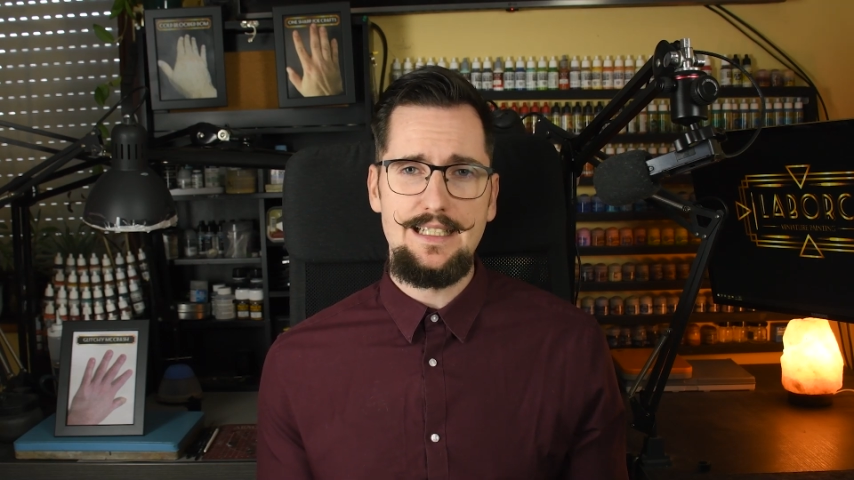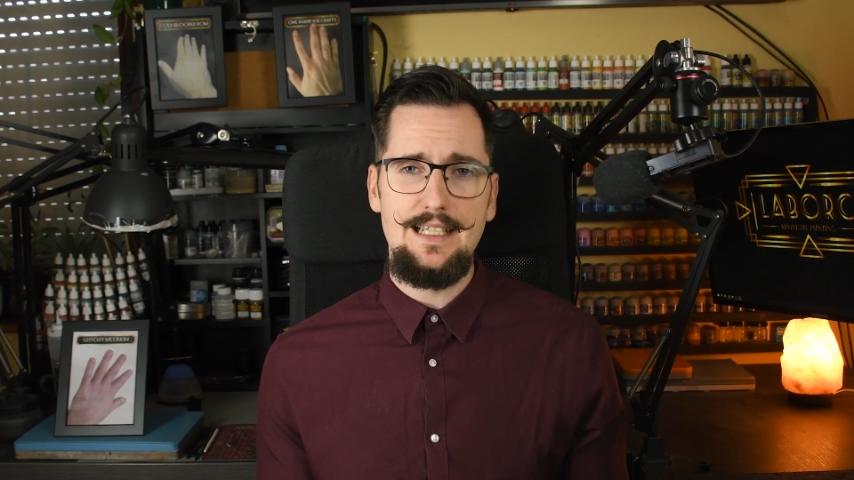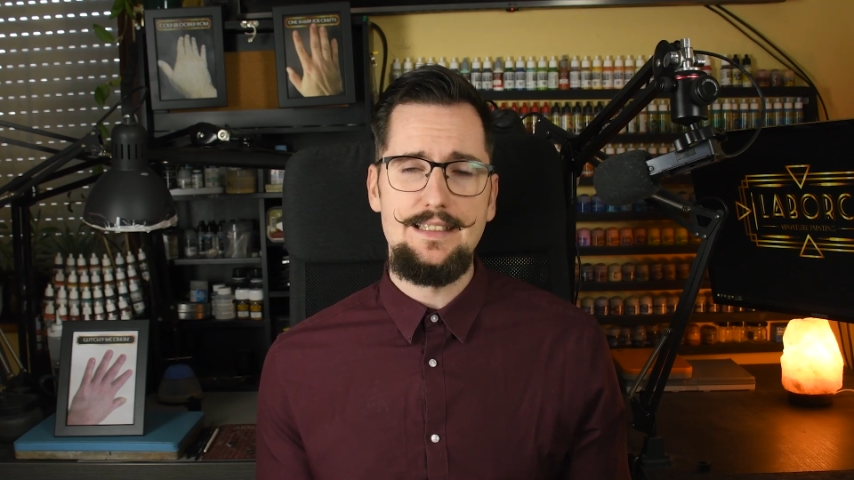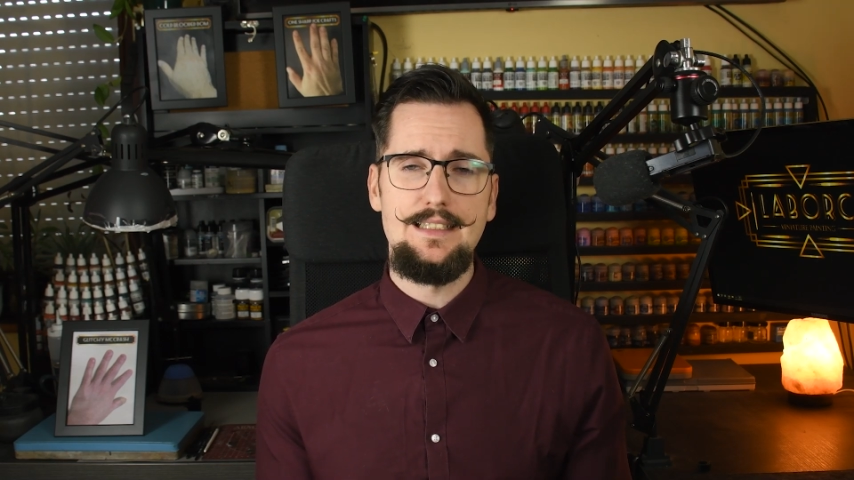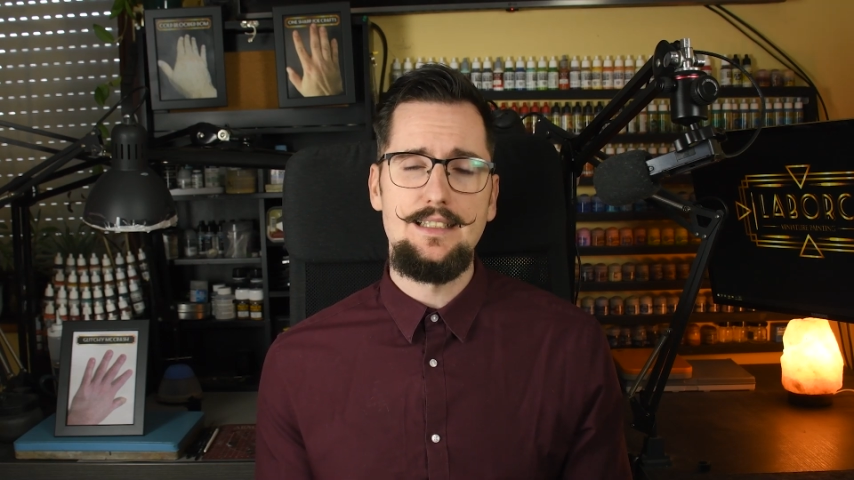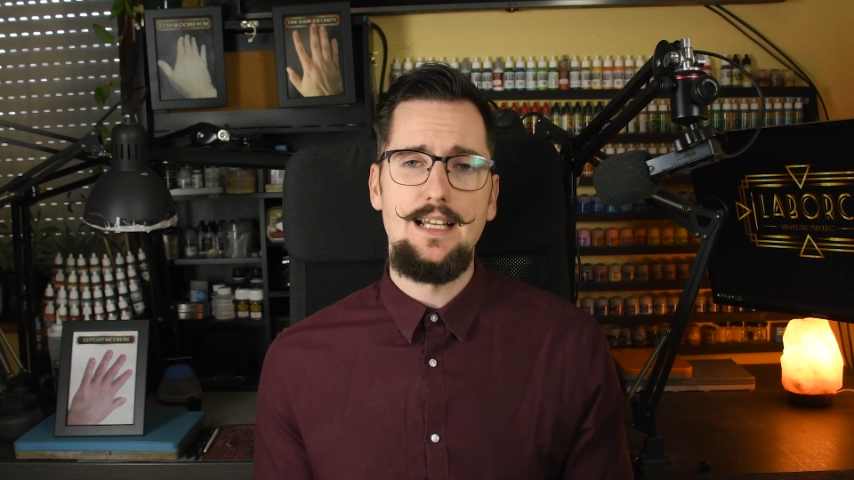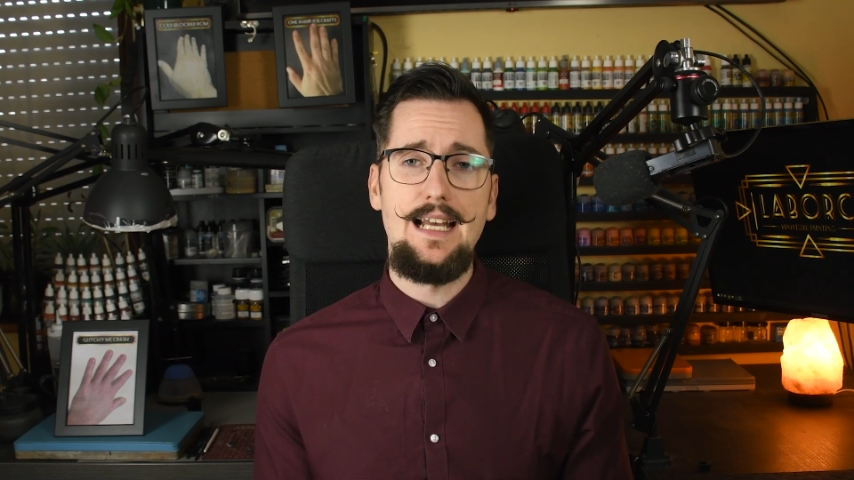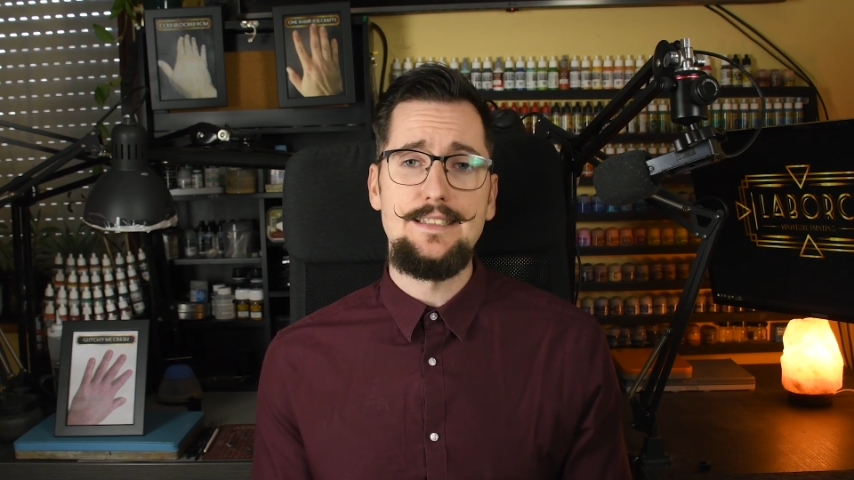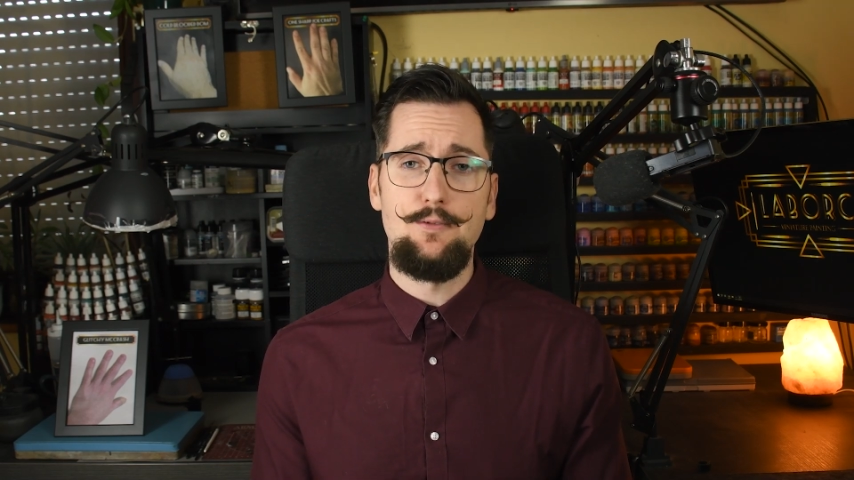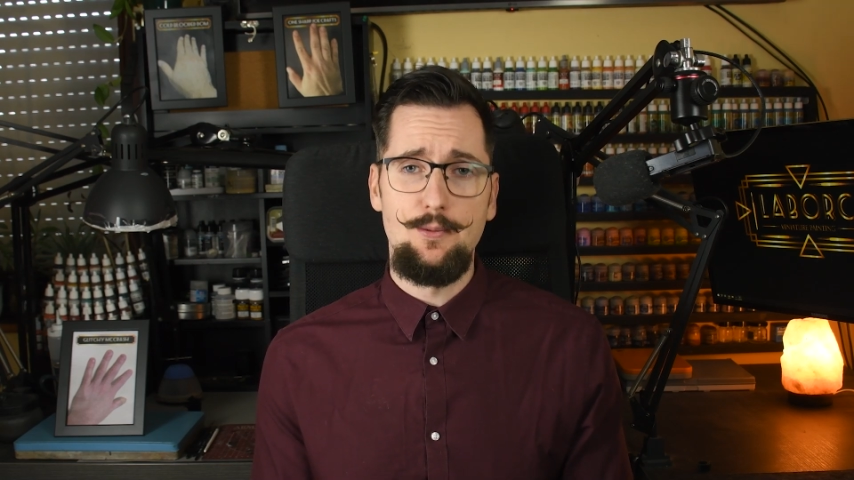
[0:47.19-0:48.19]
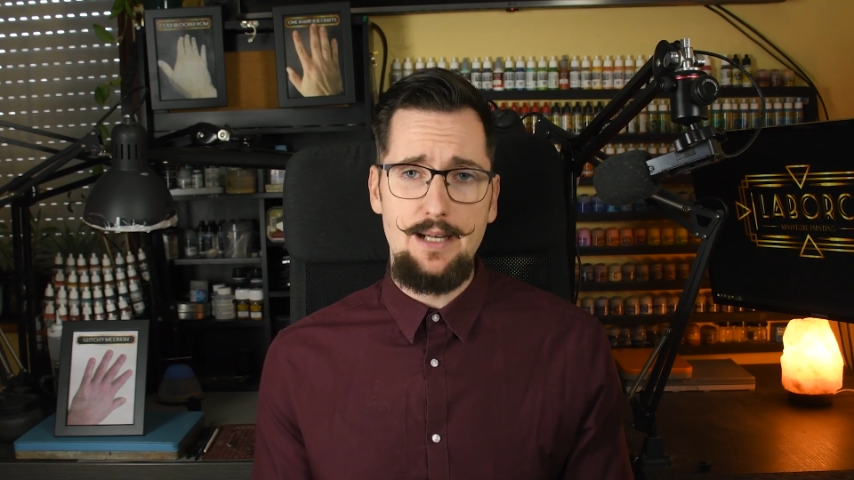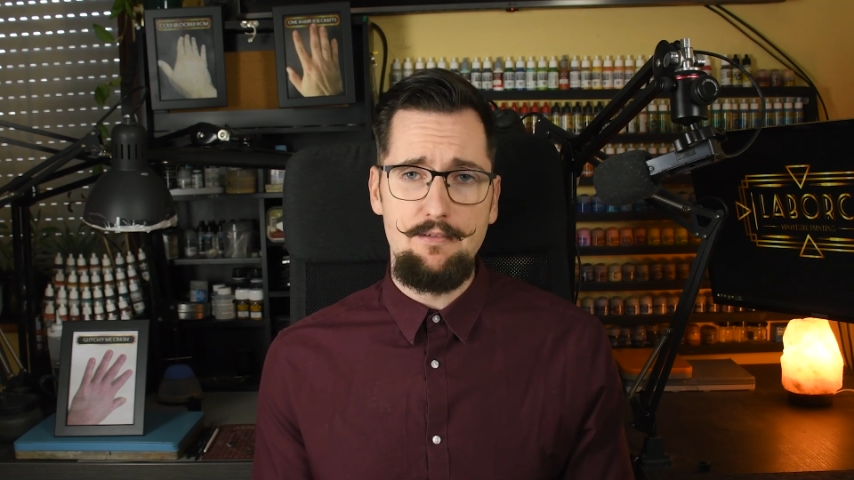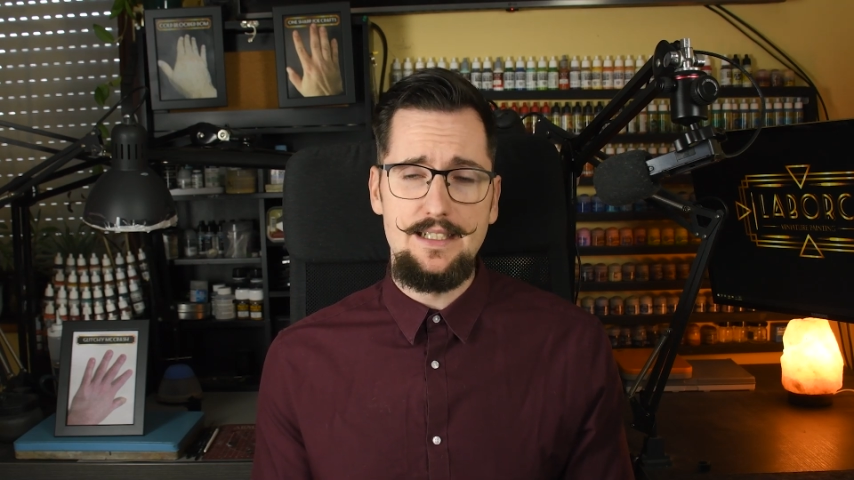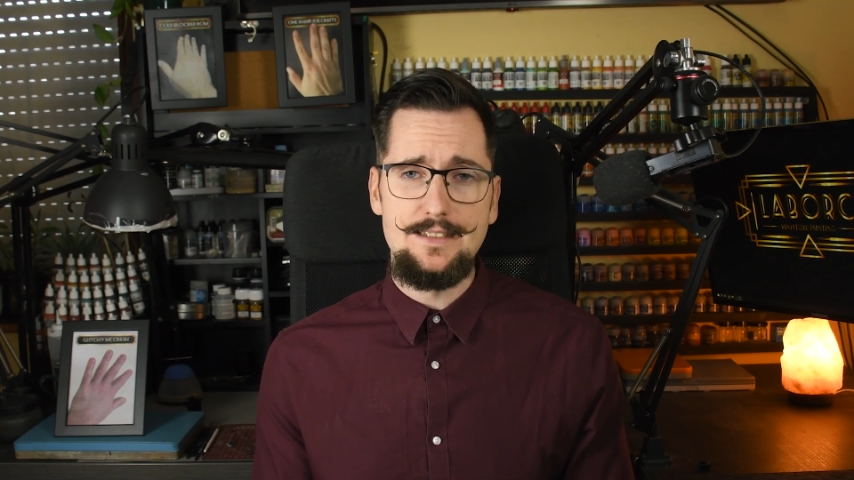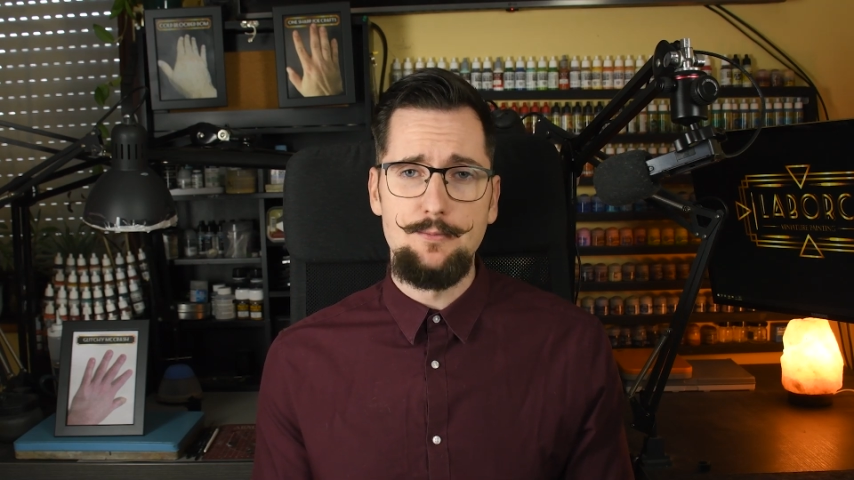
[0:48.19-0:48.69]
creating guides for
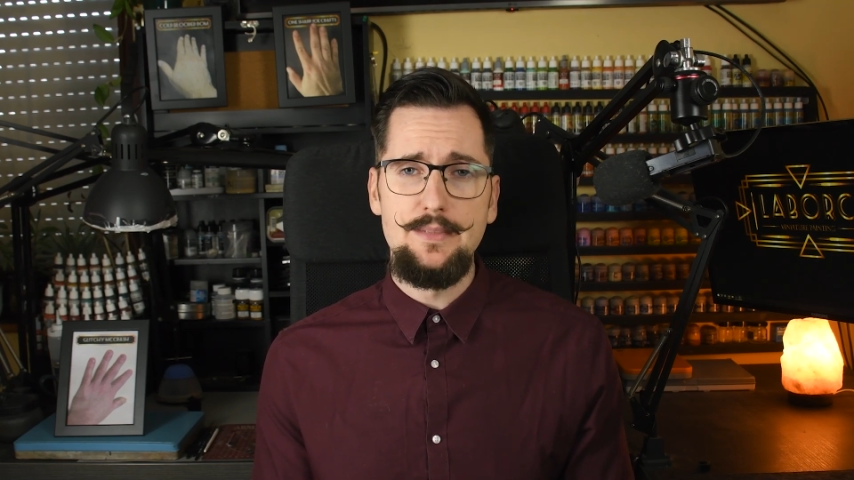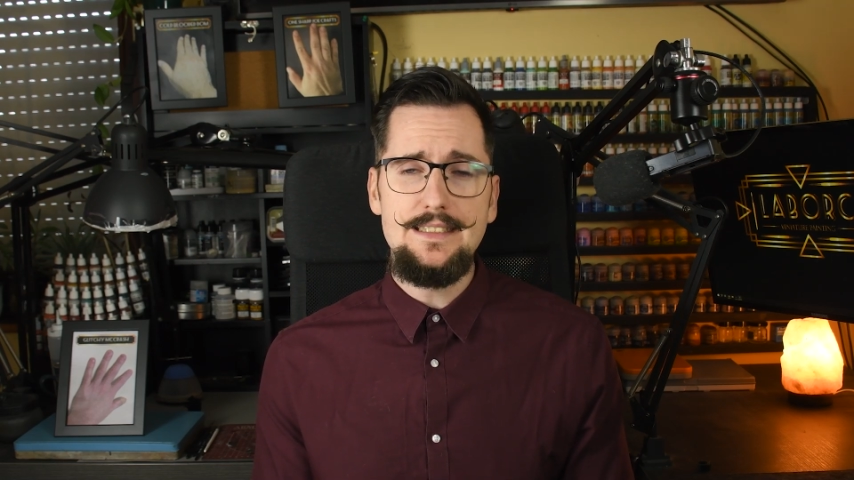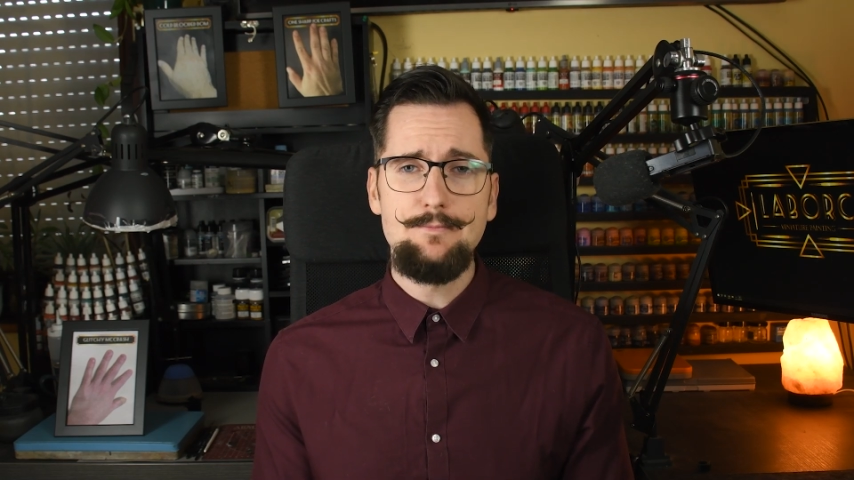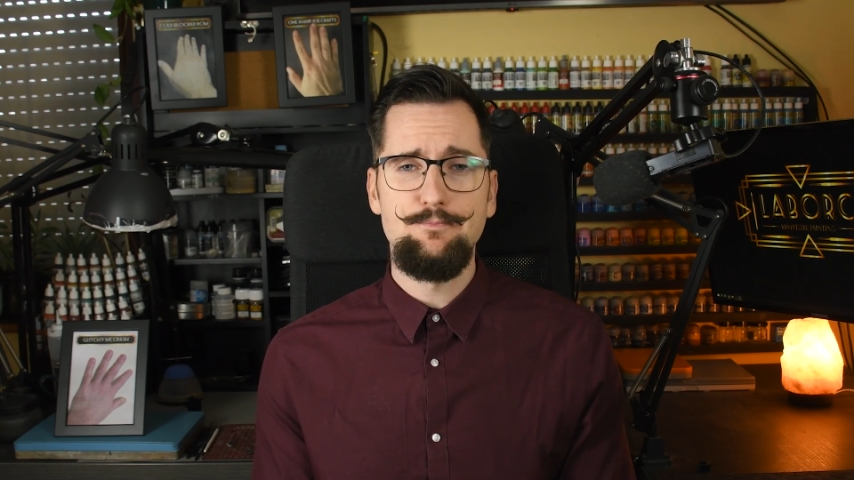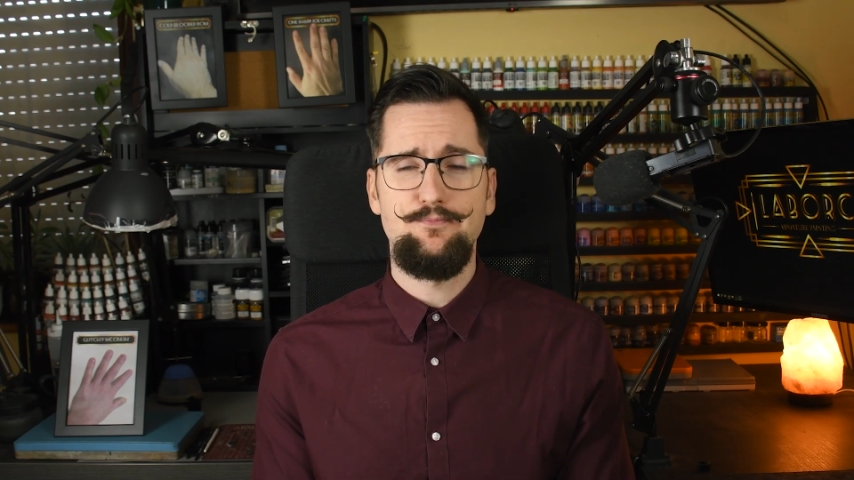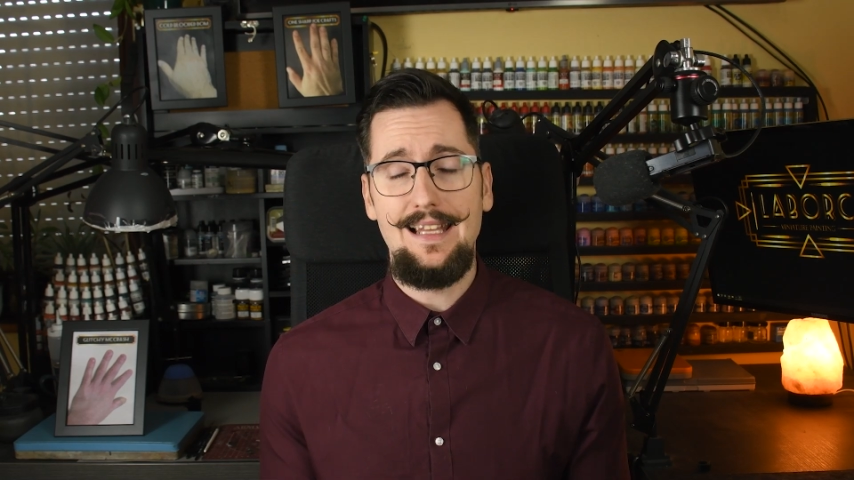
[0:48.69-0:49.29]
Marvel Zombies,